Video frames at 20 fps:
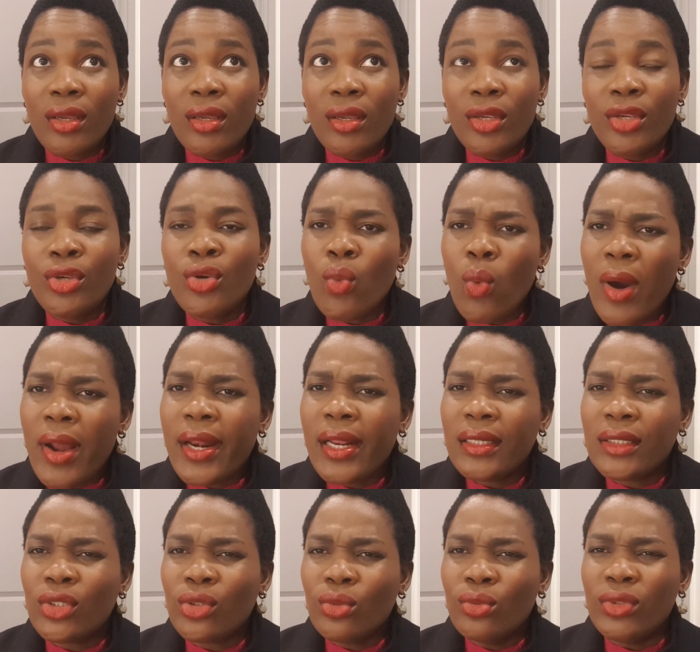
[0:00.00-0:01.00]
you wanted
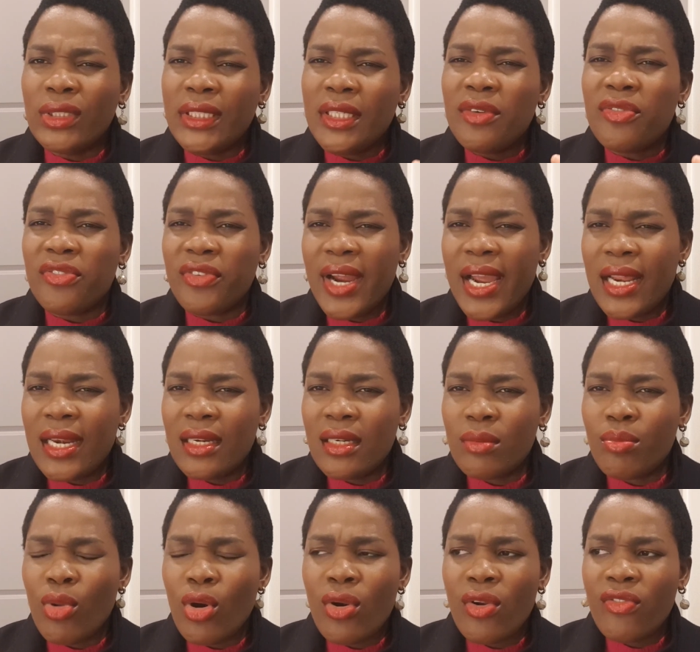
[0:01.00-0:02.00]
to defend,
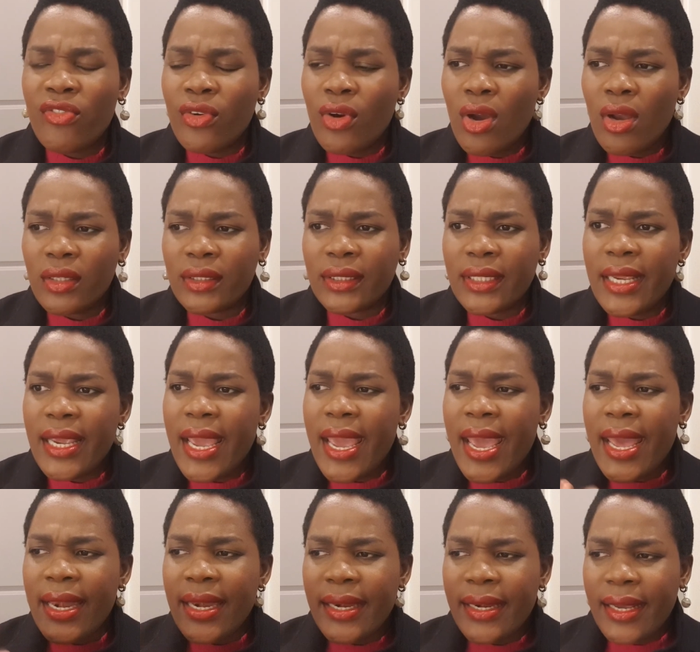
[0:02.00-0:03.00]
but of course it
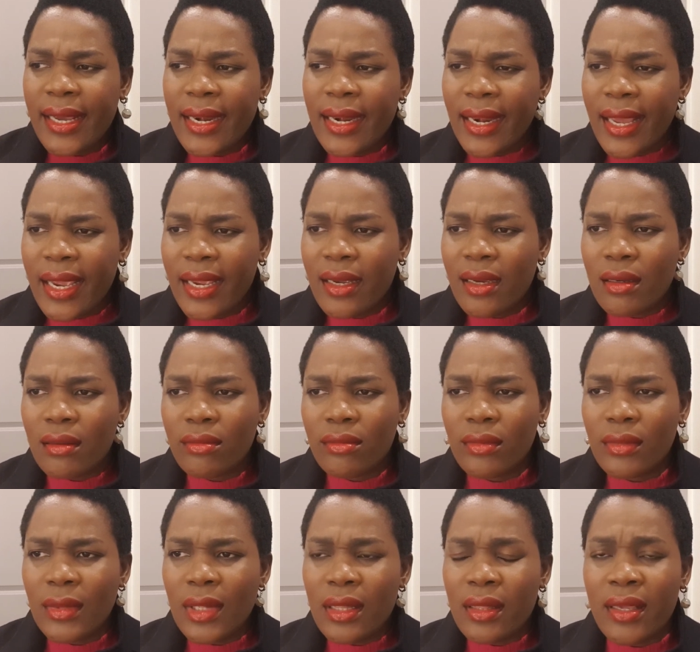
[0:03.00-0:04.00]
ended like
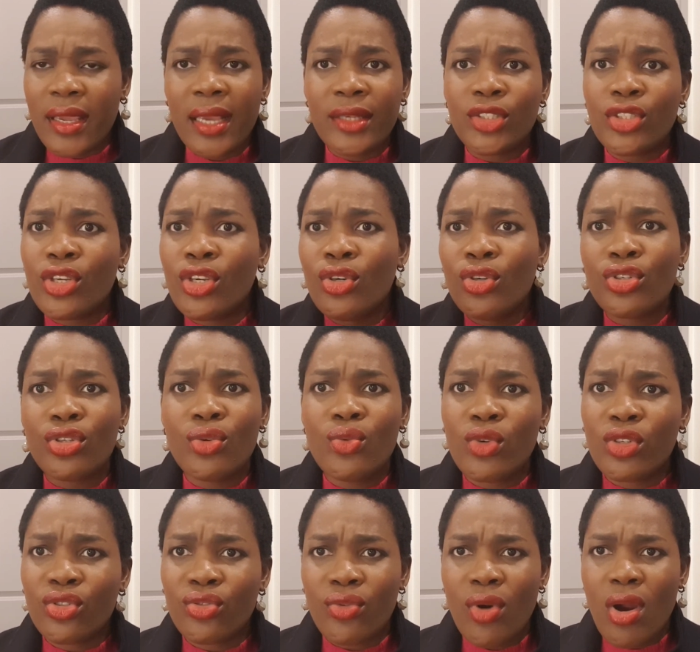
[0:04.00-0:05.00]
the execution
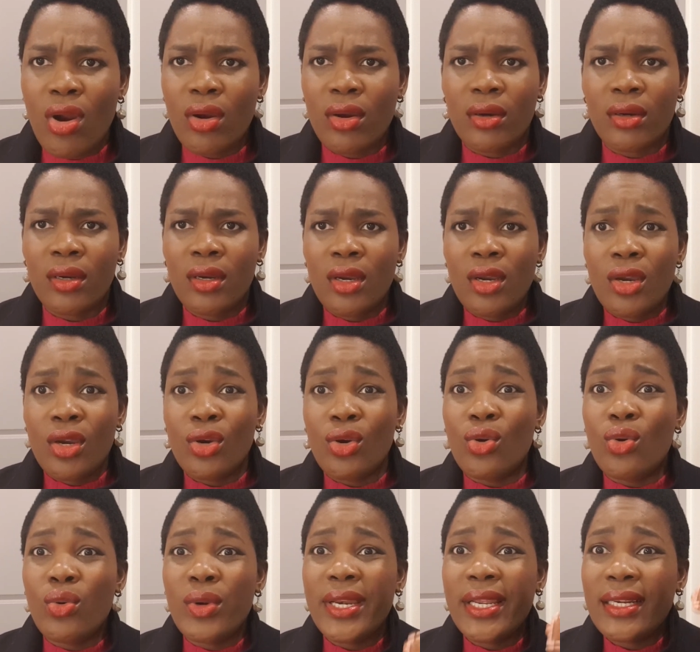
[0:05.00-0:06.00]
was wrong.
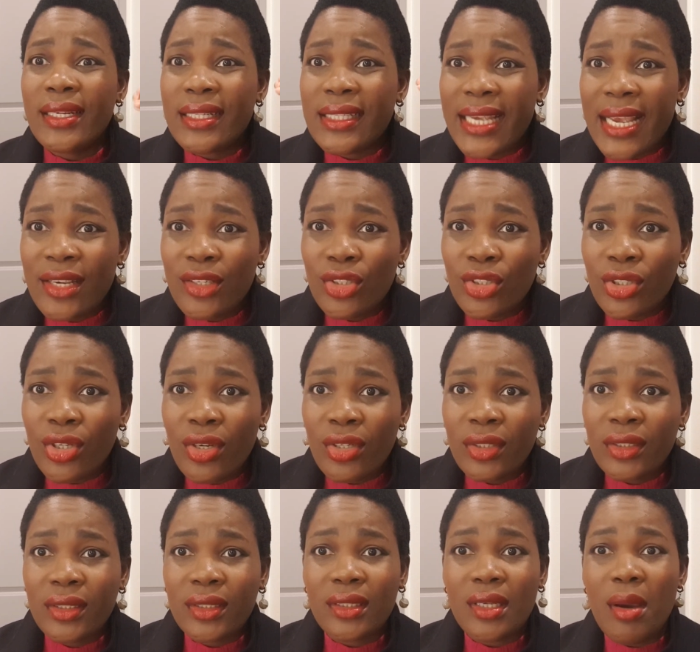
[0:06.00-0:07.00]
Good
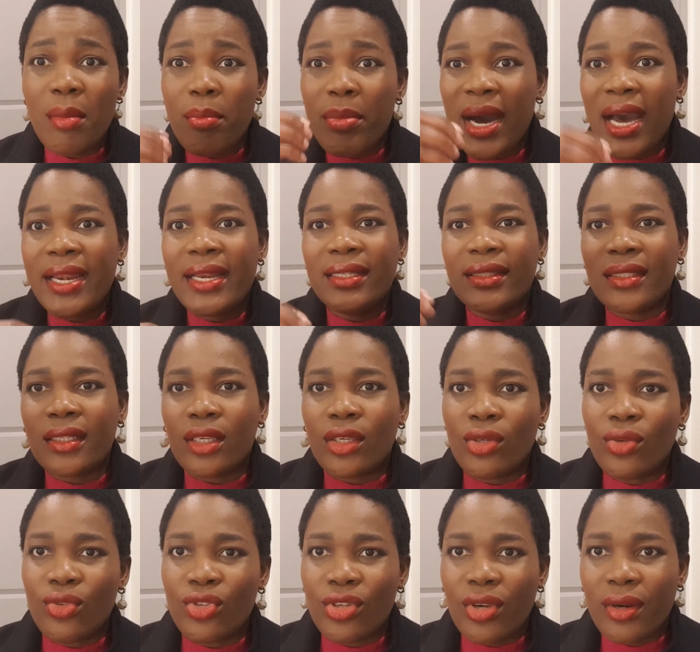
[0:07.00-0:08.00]
intentions, bad
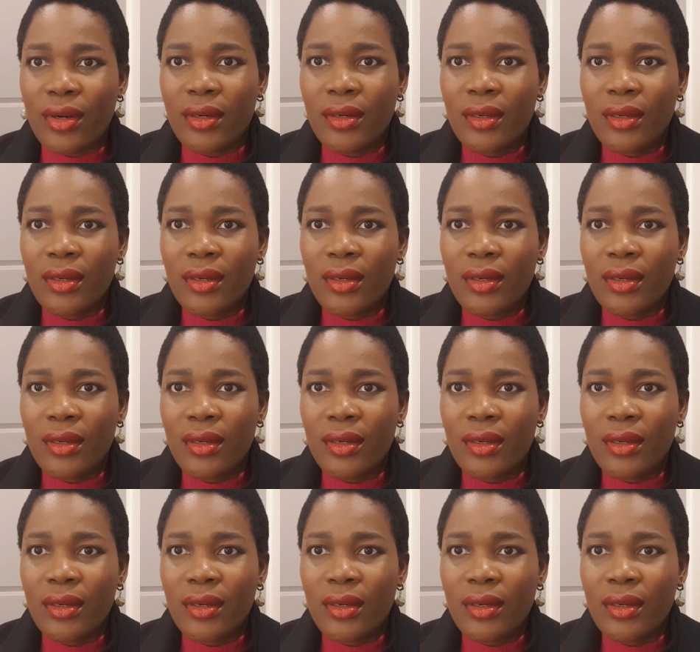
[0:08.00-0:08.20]
execution.